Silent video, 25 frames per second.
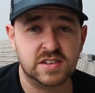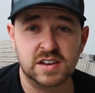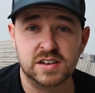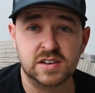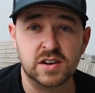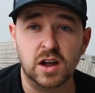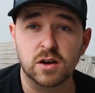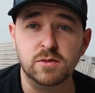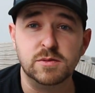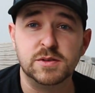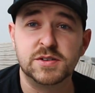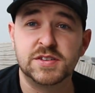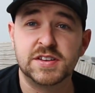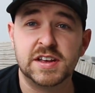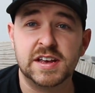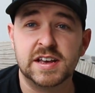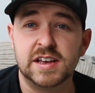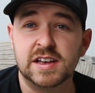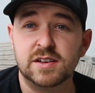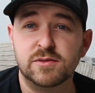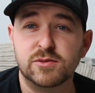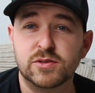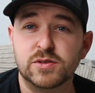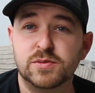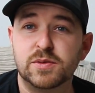didn't notice
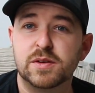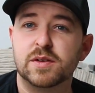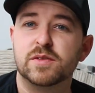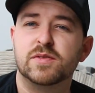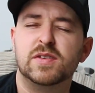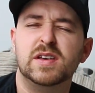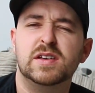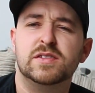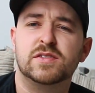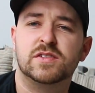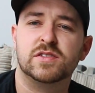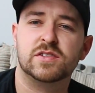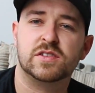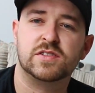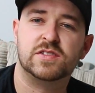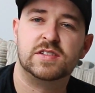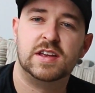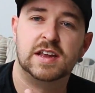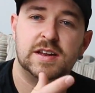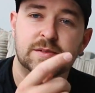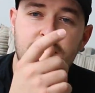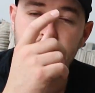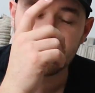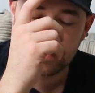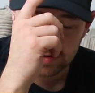it. It was just one of the things because I was
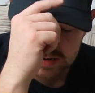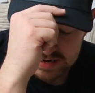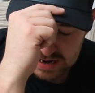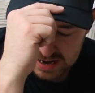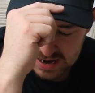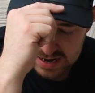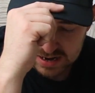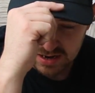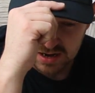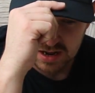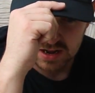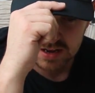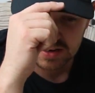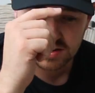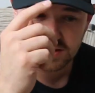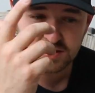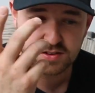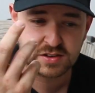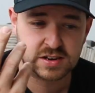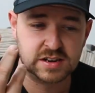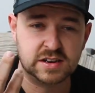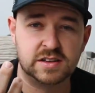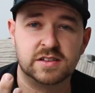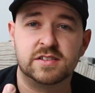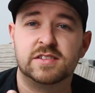seeing him every day. Like you
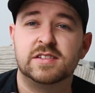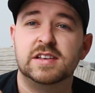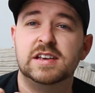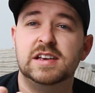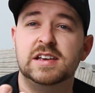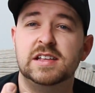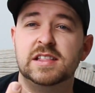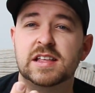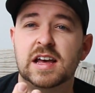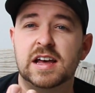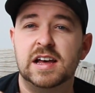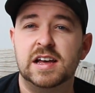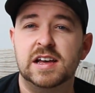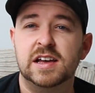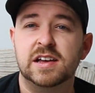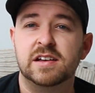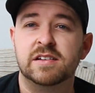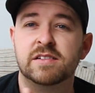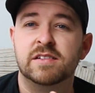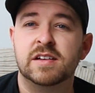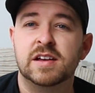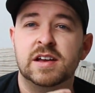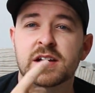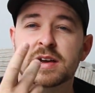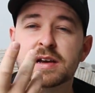didn't see the
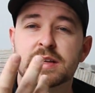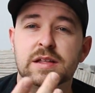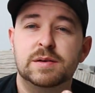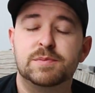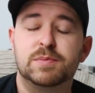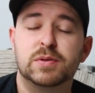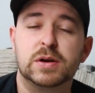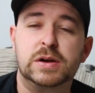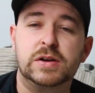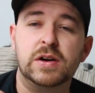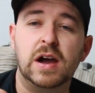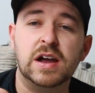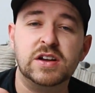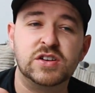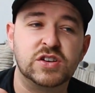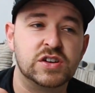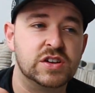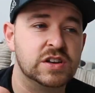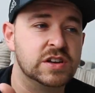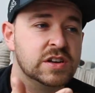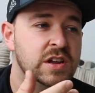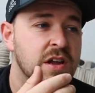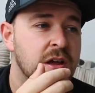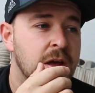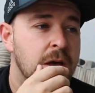
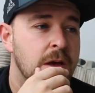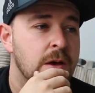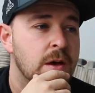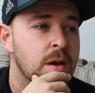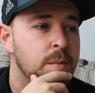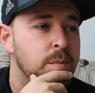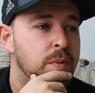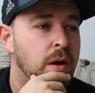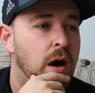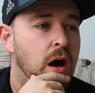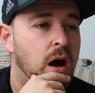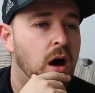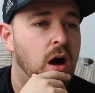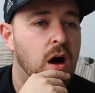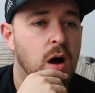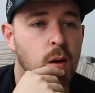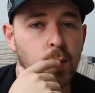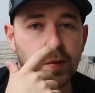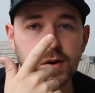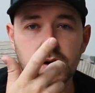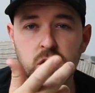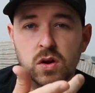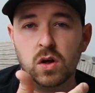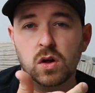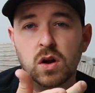progression. But I
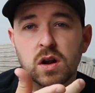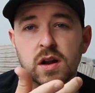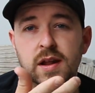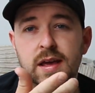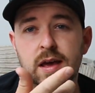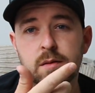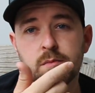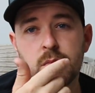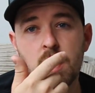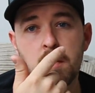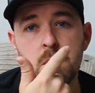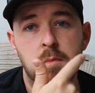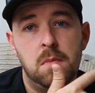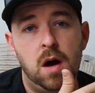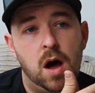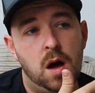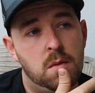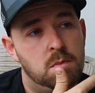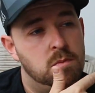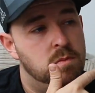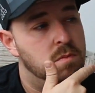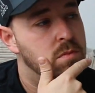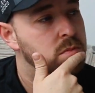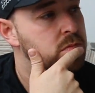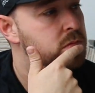went on holiday and my
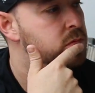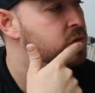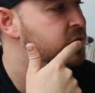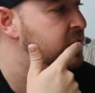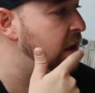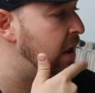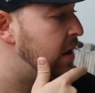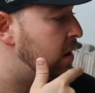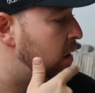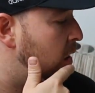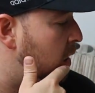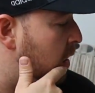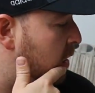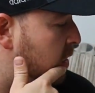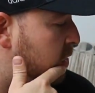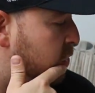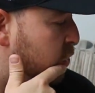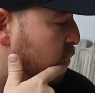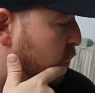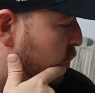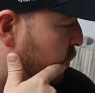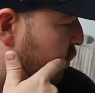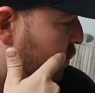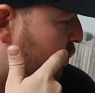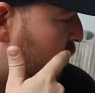mum said, like,
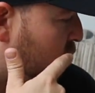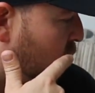she just